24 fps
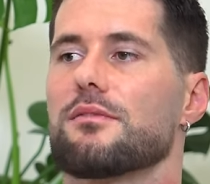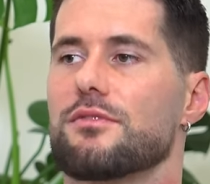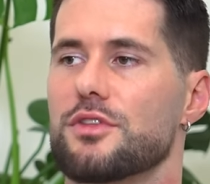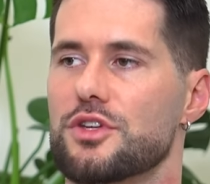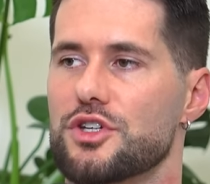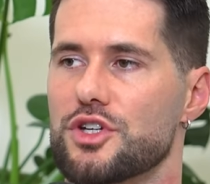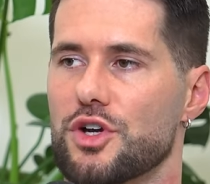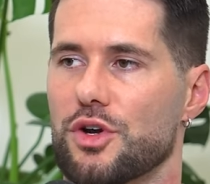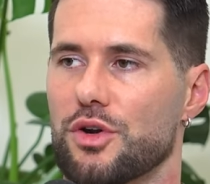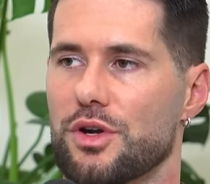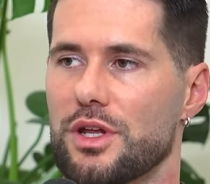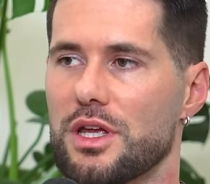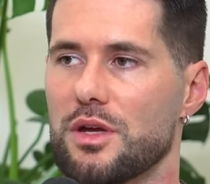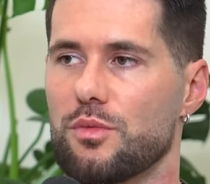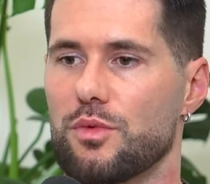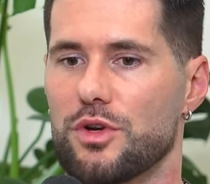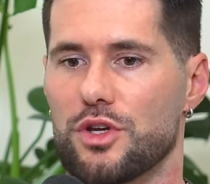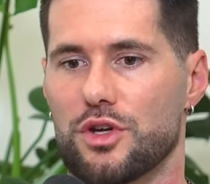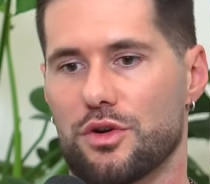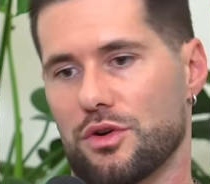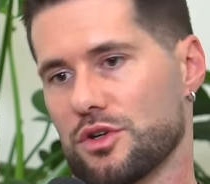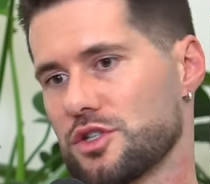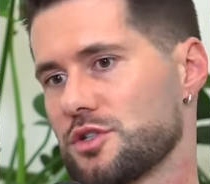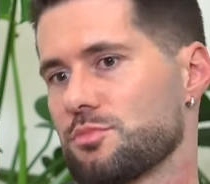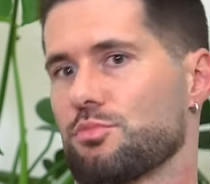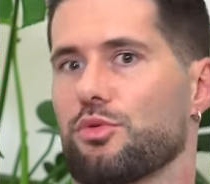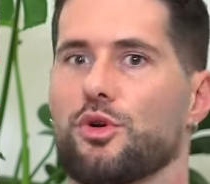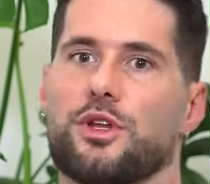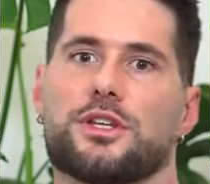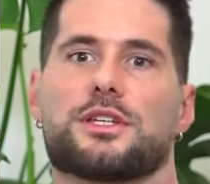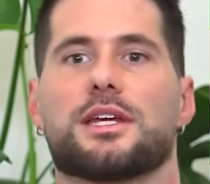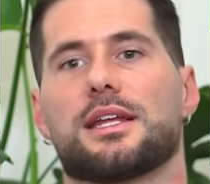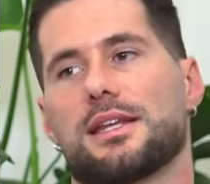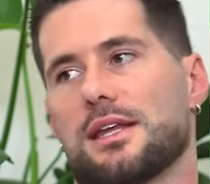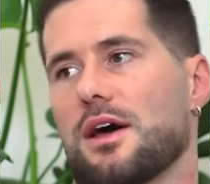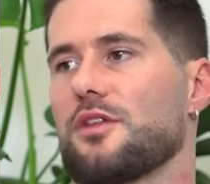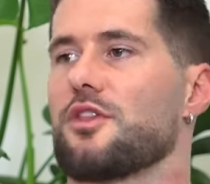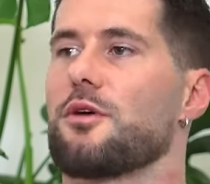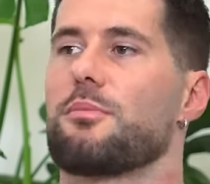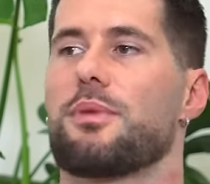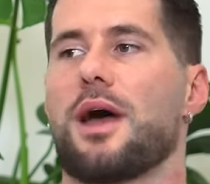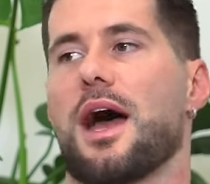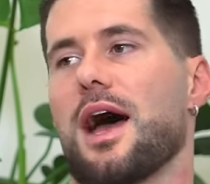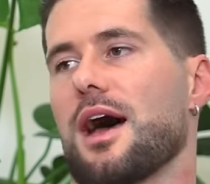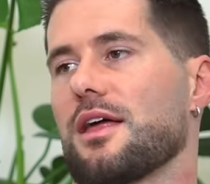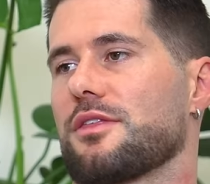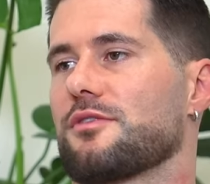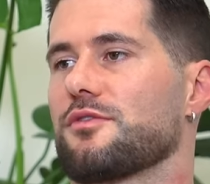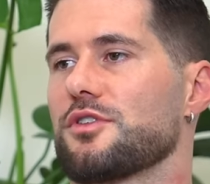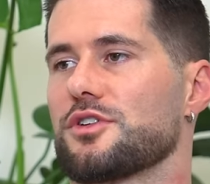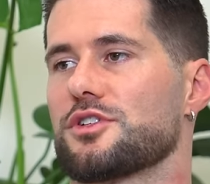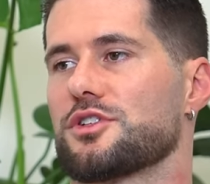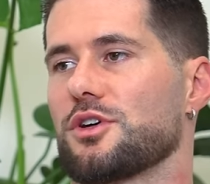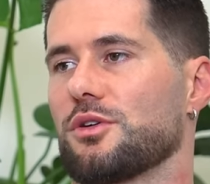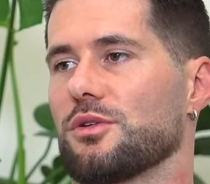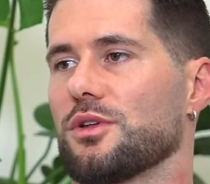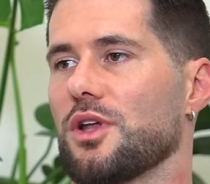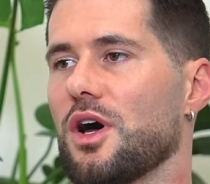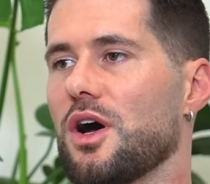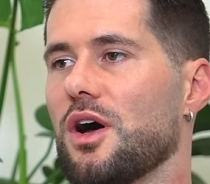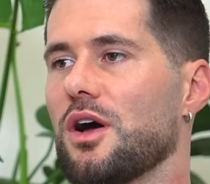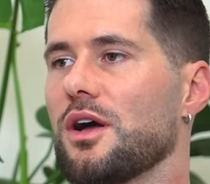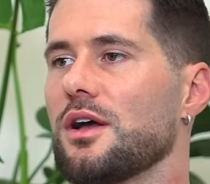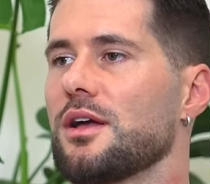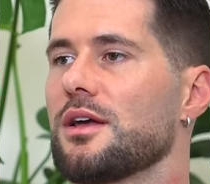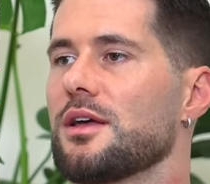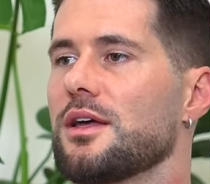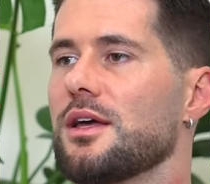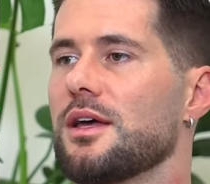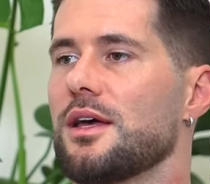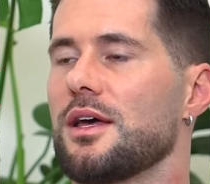of the journey when you're sprinting down the path for so long.